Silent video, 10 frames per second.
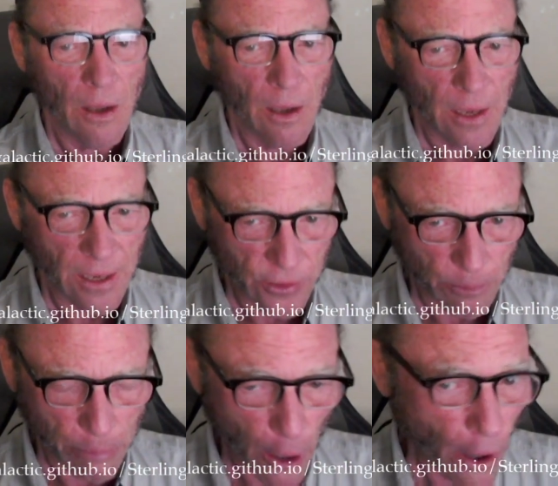is a
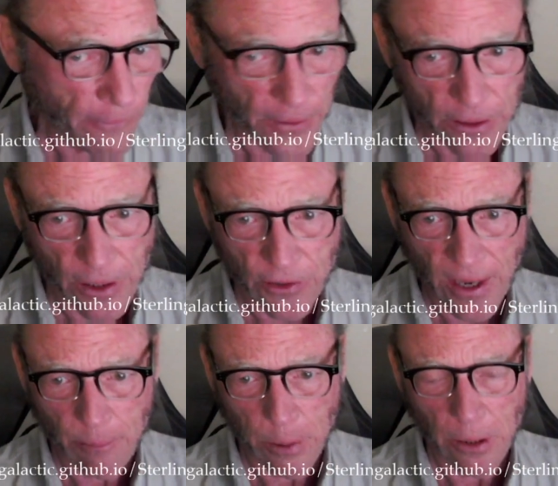perfect
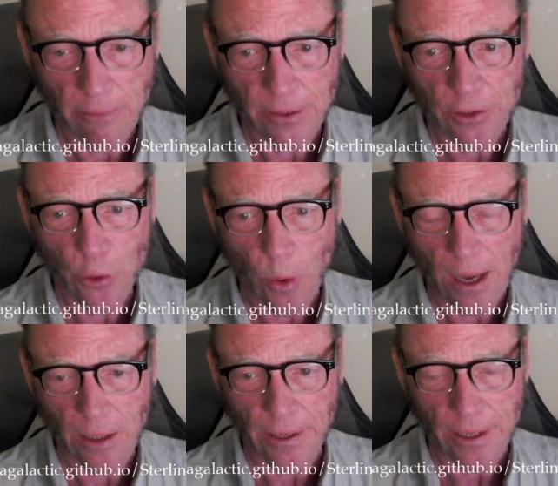example of a
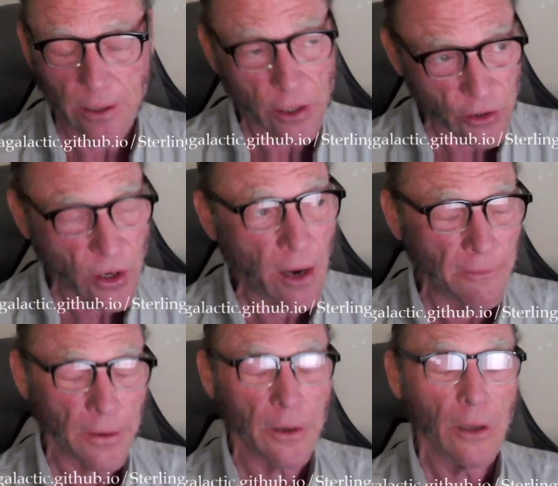duality
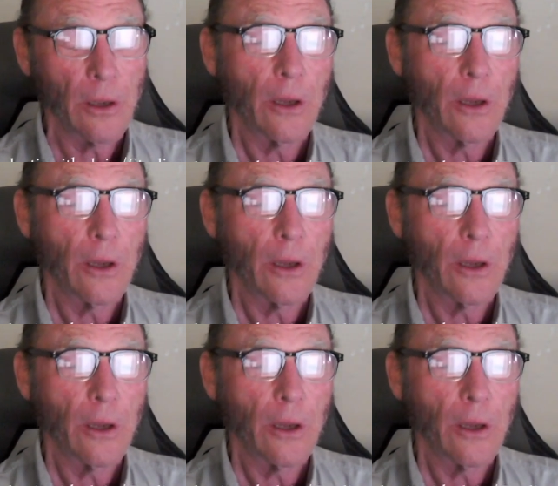discovered